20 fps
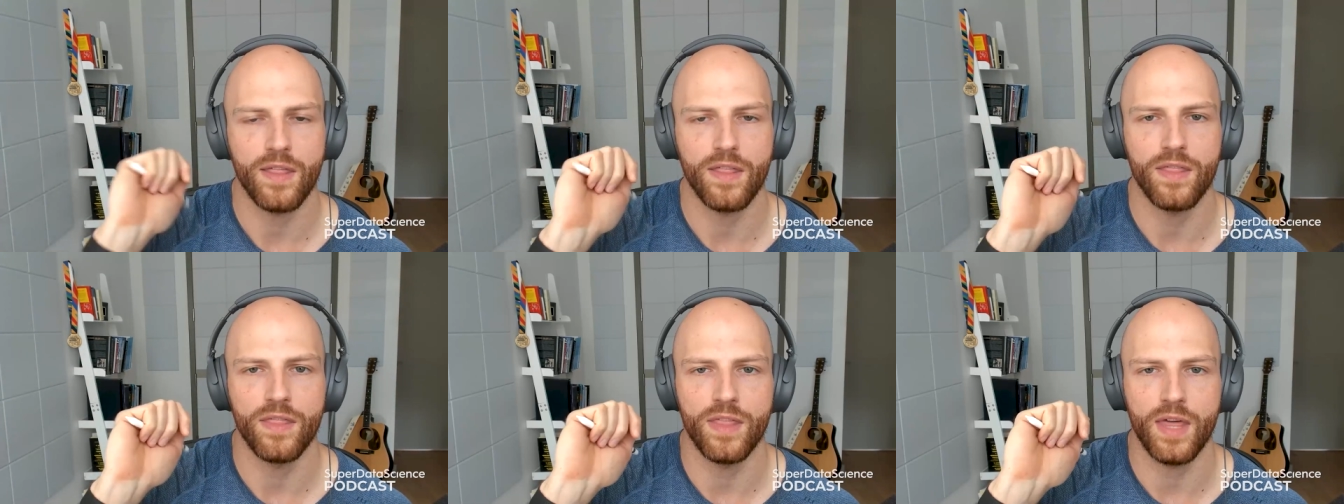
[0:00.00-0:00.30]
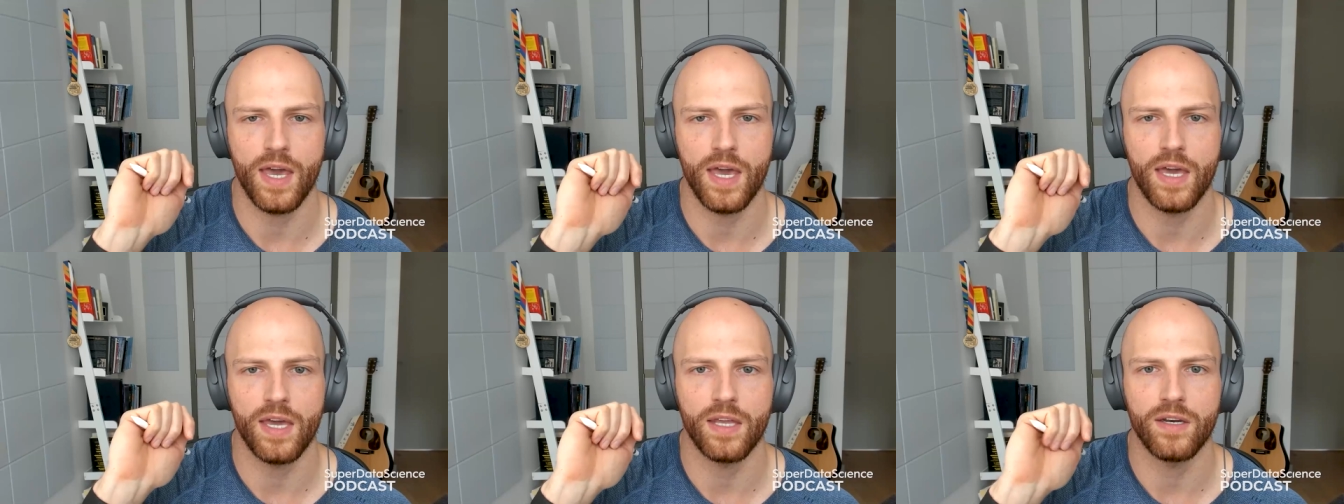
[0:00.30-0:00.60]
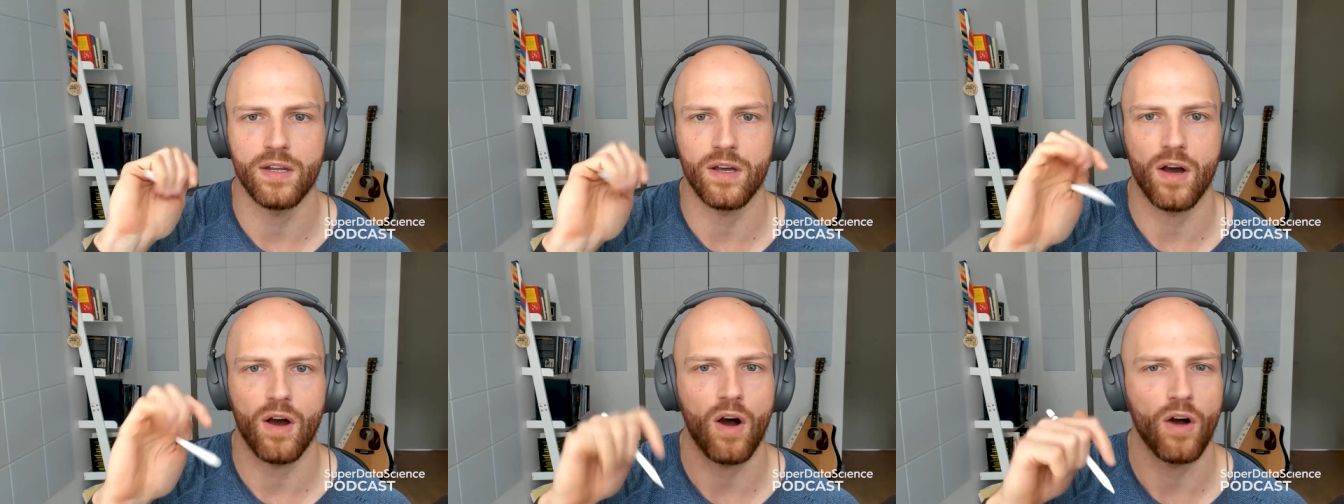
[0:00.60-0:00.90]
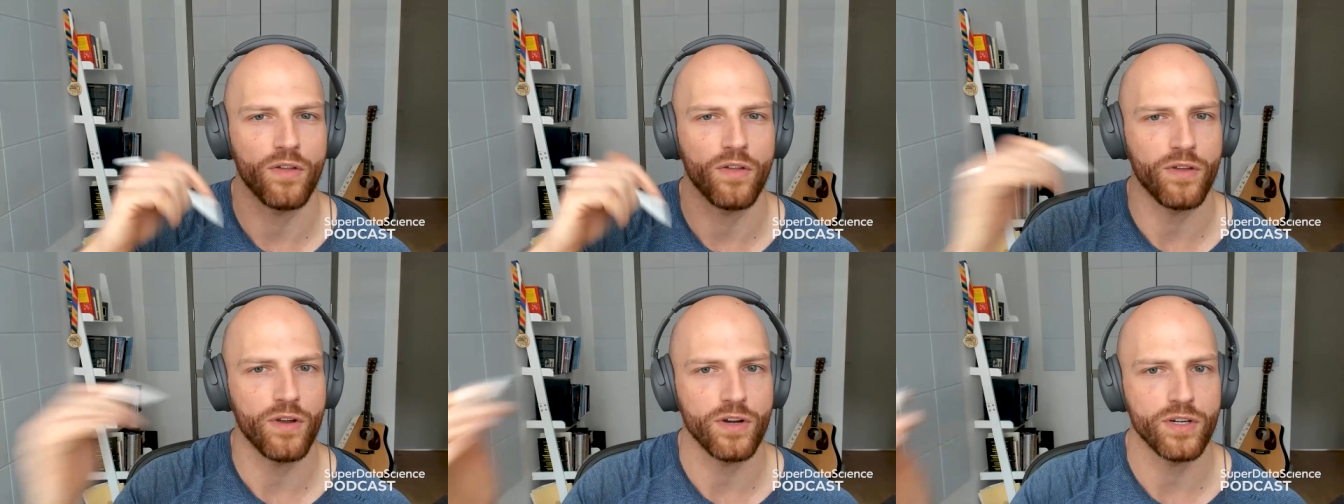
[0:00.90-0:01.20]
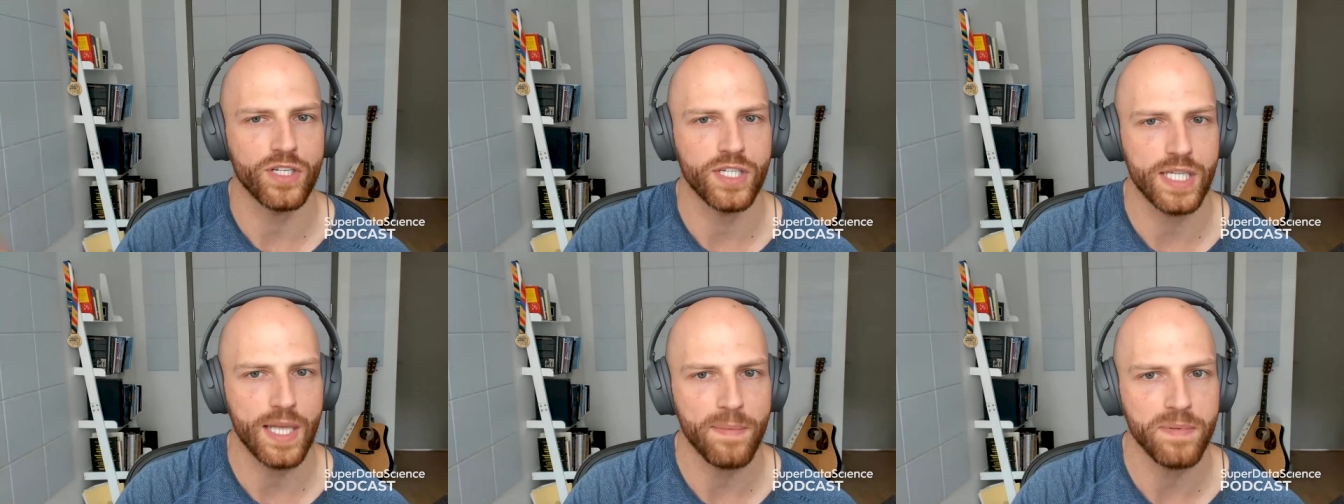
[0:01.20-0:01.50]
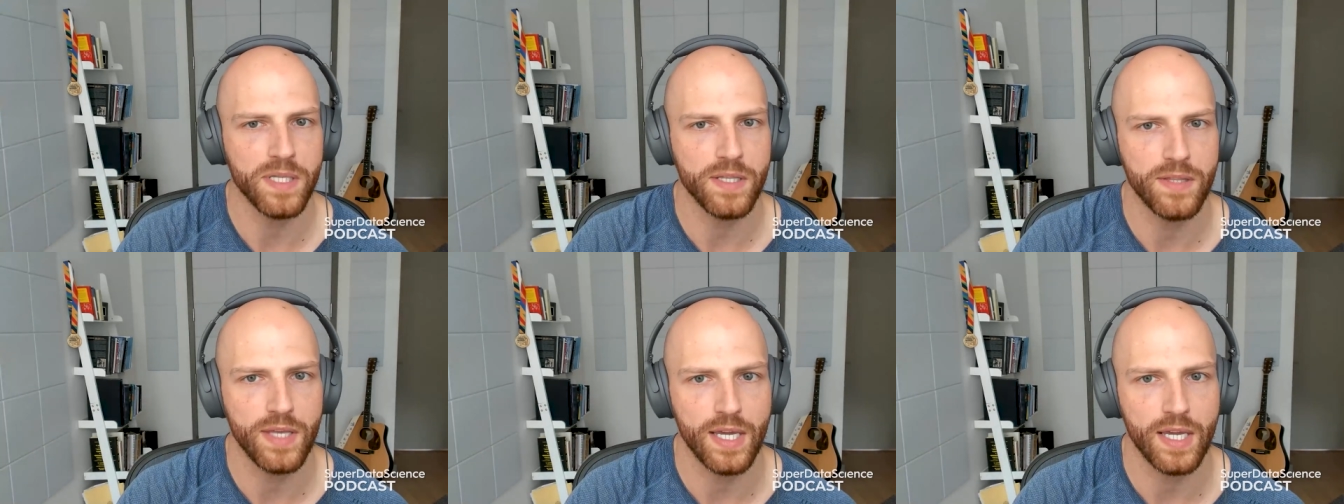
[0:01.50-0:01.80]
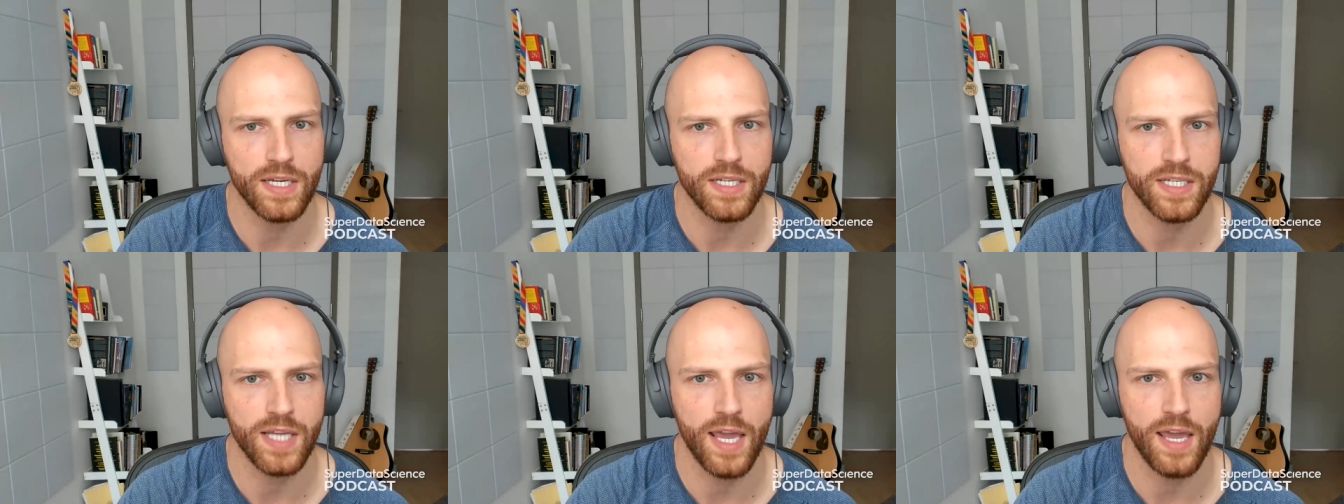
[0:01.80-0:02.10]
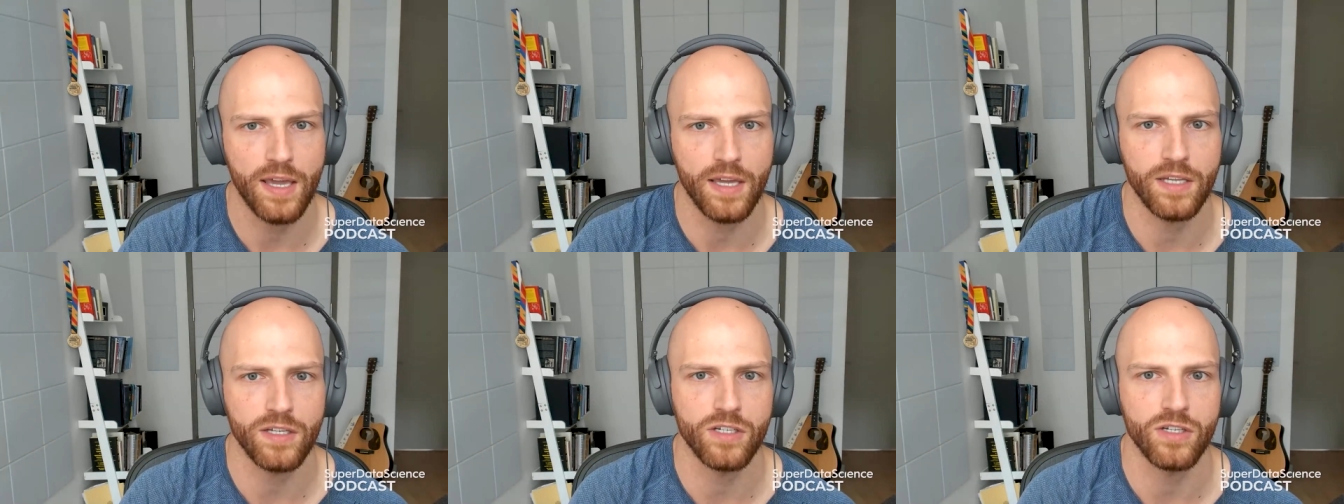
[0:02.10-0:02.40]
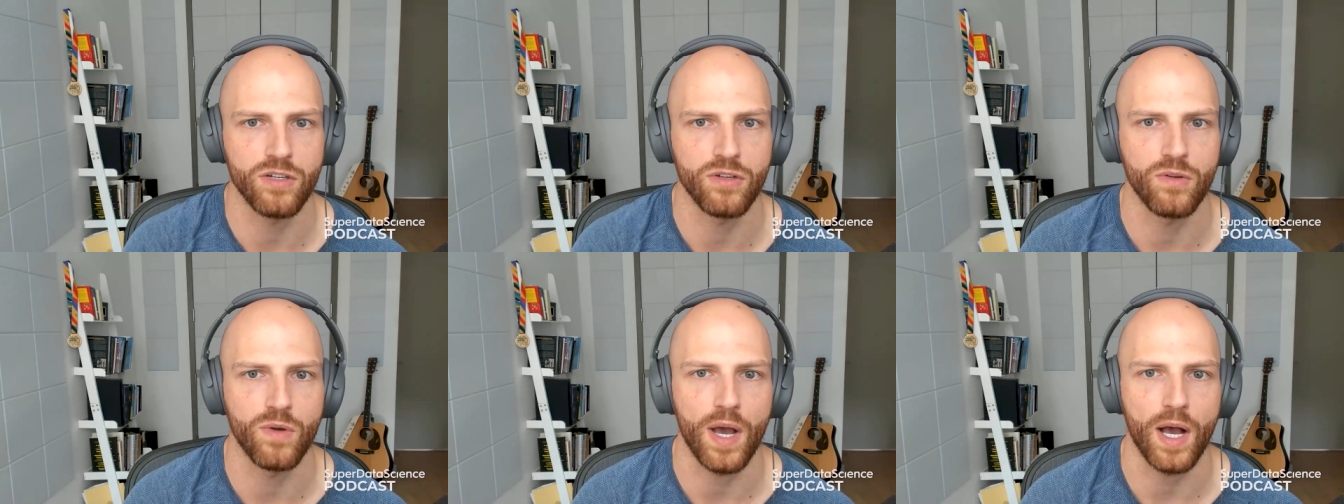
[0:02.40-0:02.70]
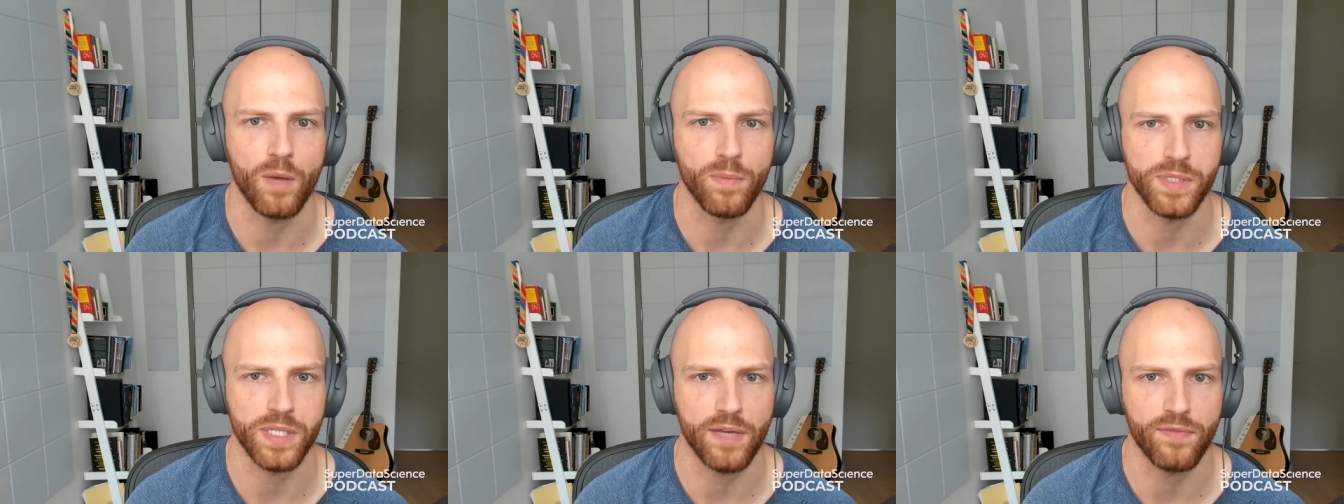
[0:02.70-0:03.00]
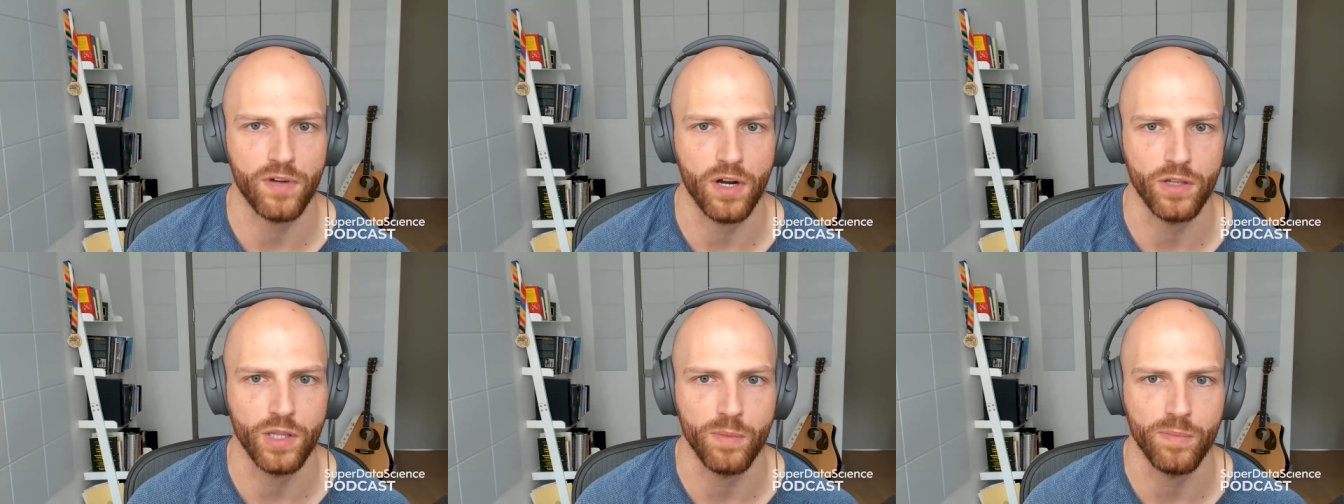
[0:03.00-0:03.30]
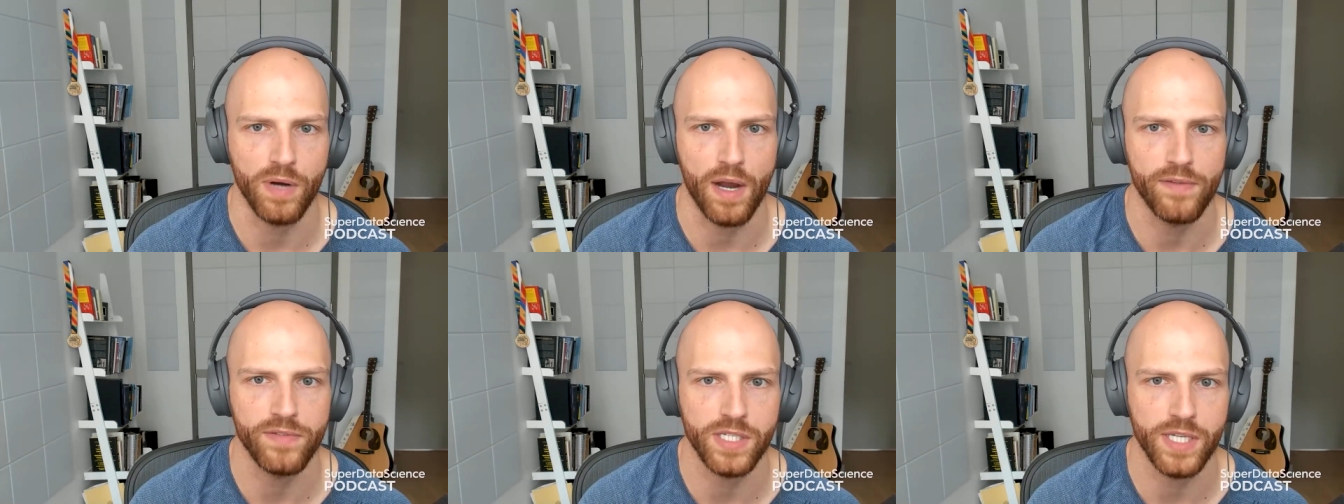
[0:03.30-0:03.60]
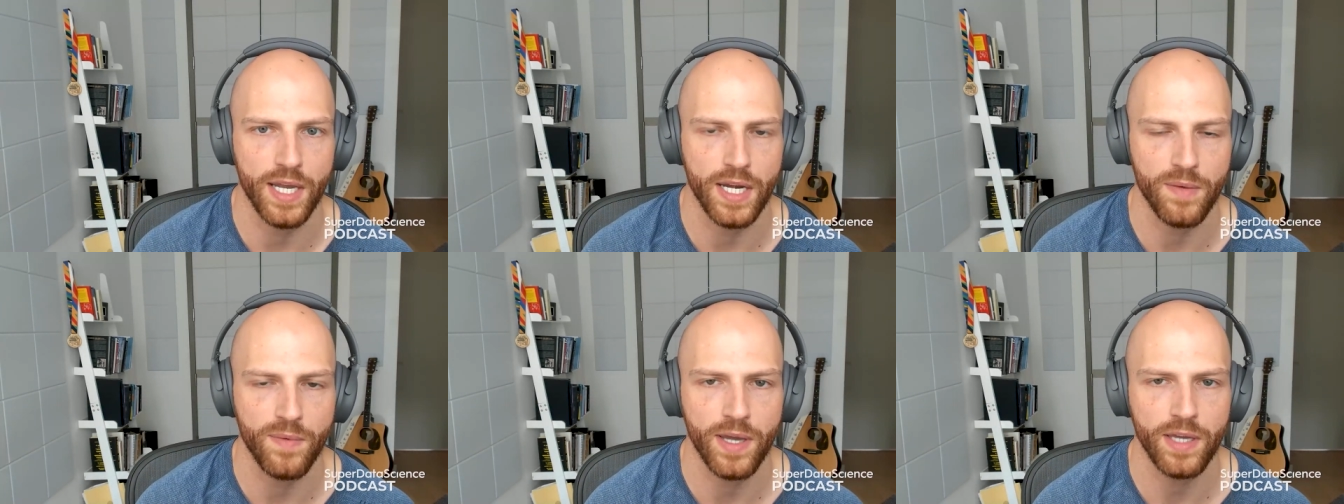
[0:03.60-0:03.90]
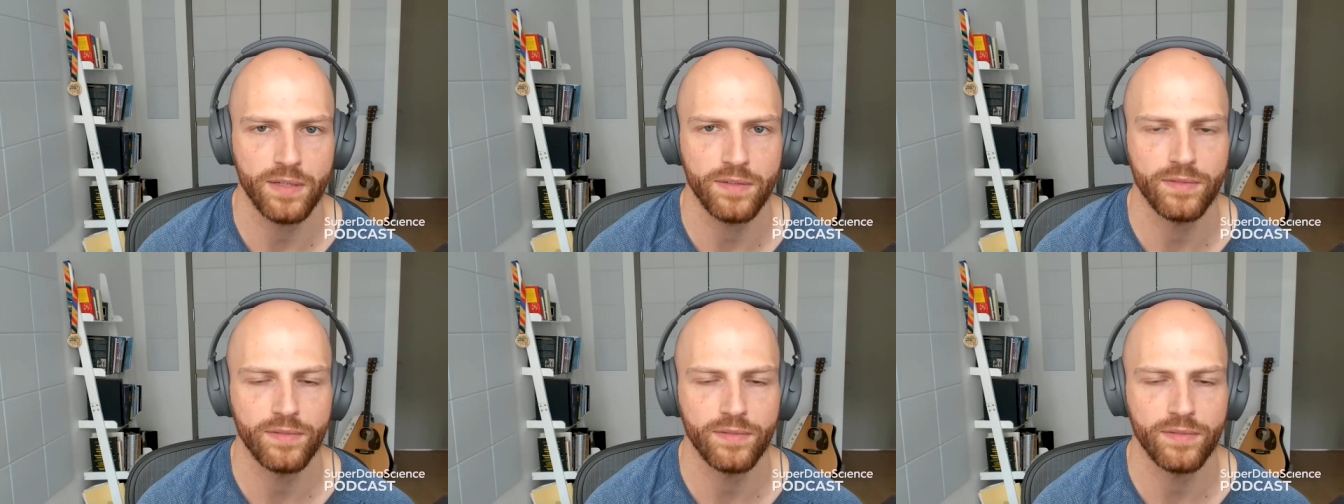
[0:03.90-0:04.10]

then are there steps that they can take to help safeguard their privacy anyway?